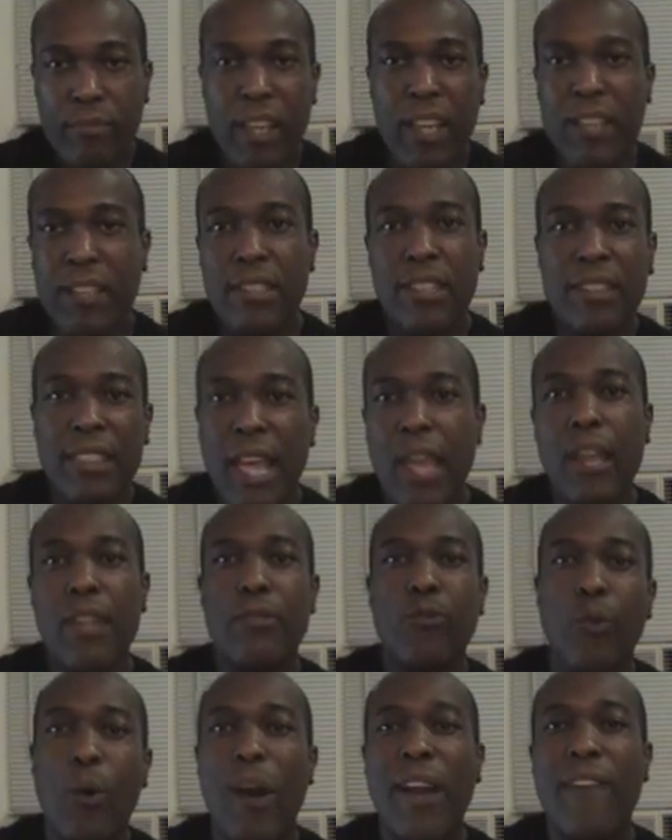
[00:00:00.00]
is that they
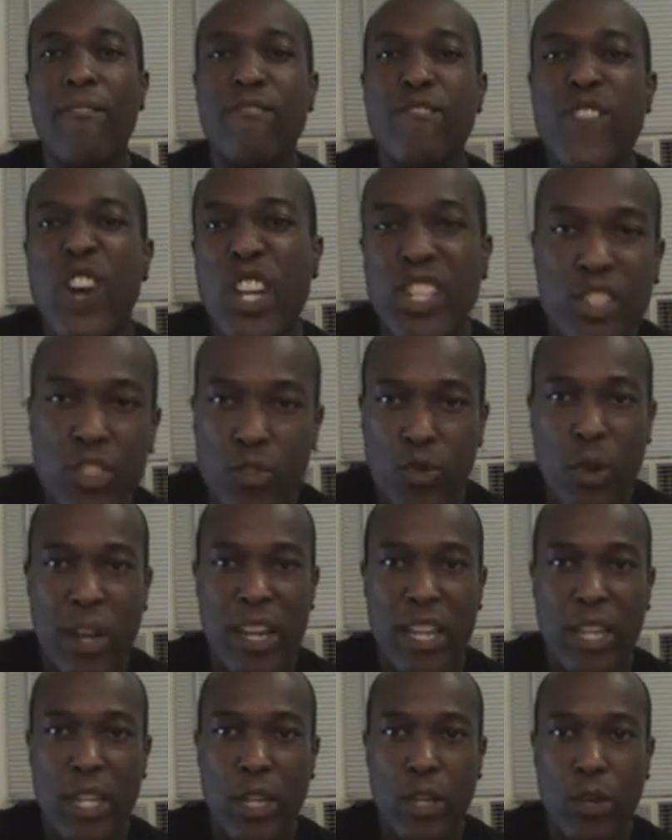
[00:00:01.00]
want to
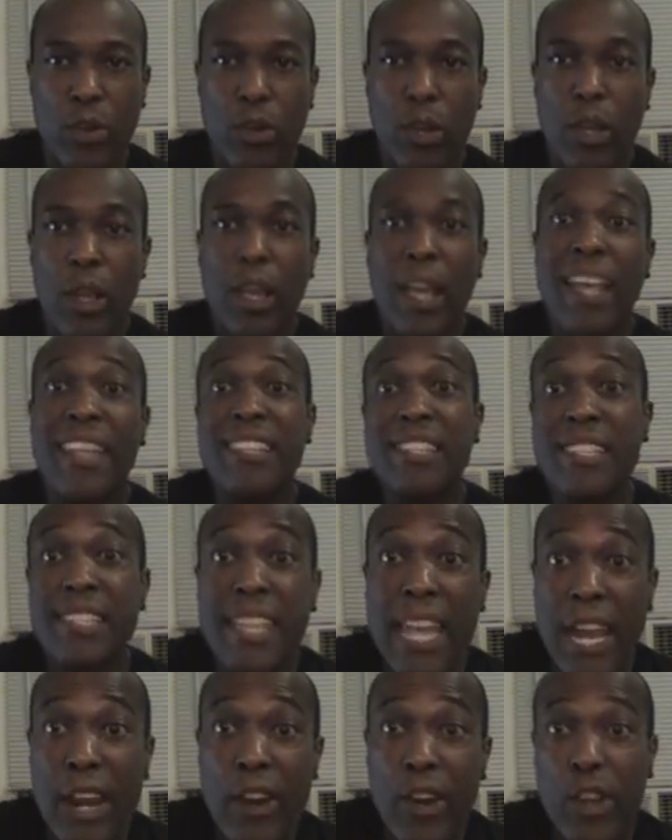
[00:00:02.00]
frustrate you and
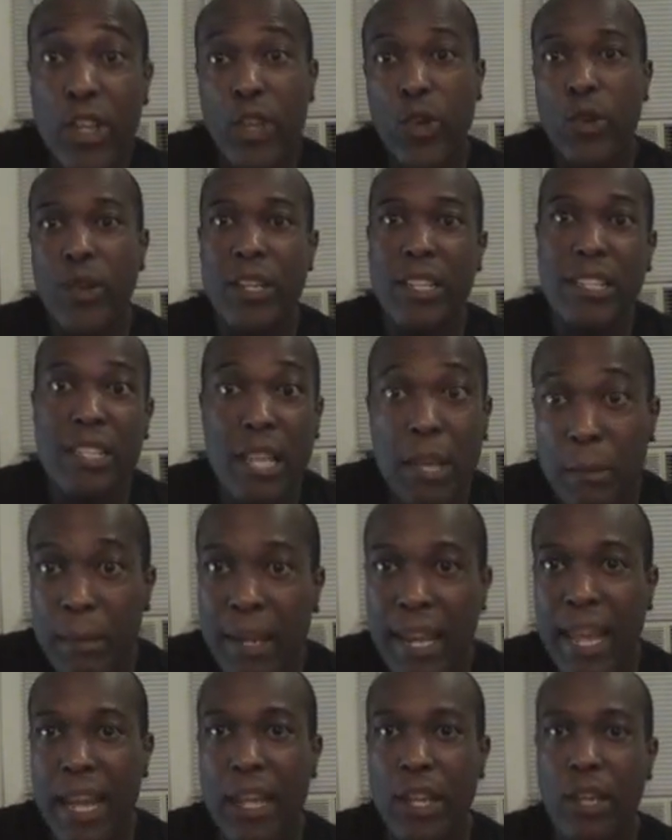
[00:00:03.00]
scare you and
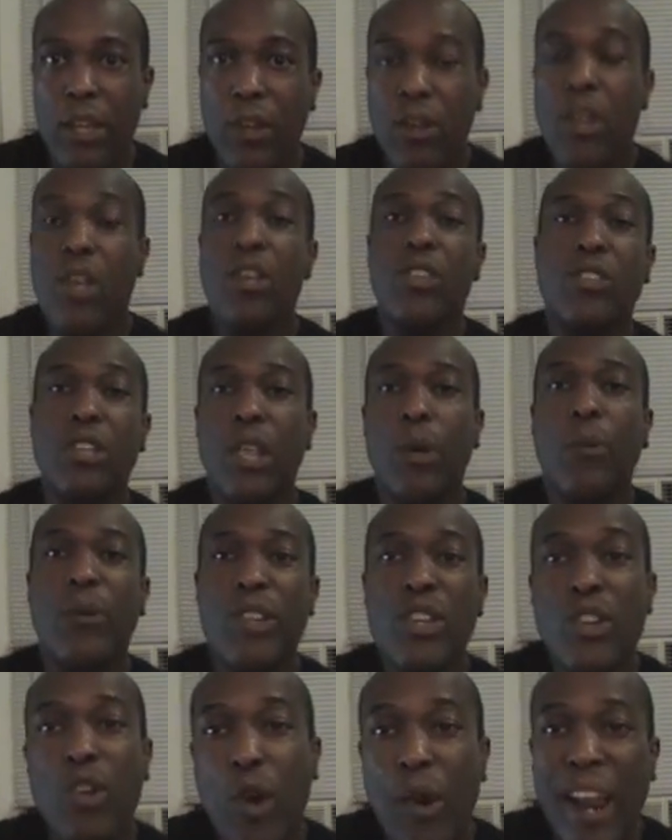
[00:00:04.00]
intimidate you so that
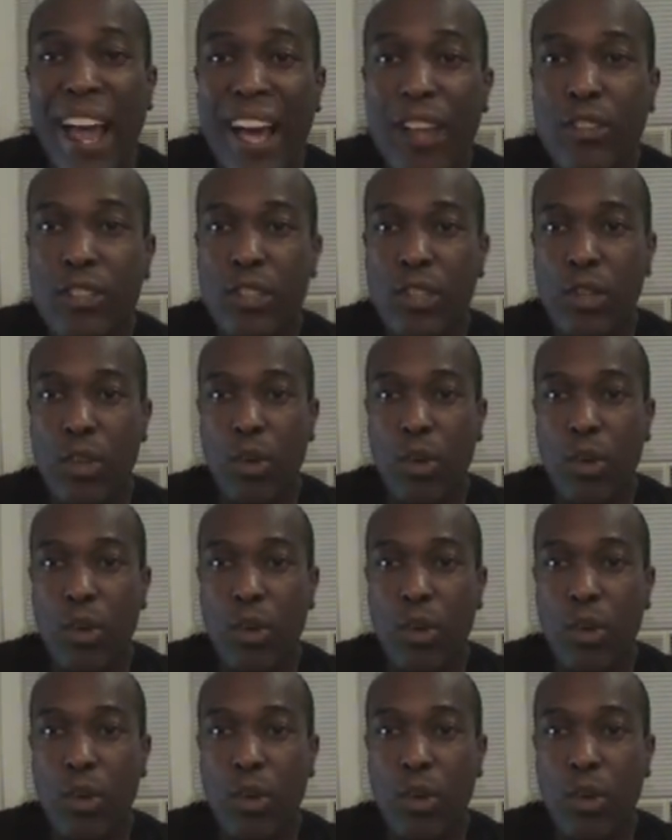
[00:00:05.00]
when you go down to the